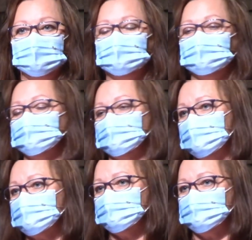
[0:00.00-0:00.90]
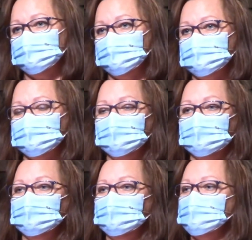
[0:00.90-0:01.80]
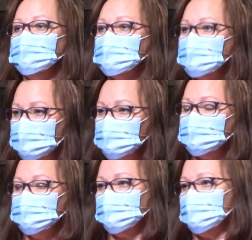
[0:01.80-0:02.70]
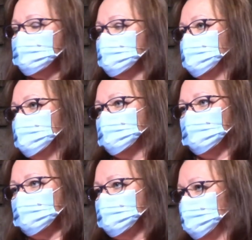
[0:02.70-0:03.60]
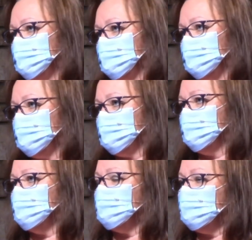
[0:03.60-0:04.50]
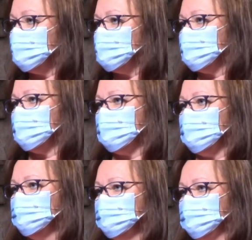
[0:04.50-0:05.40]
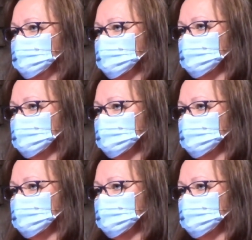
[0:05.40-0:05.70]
in the directions that your gifts and graces He's blessed you with will help you to lead.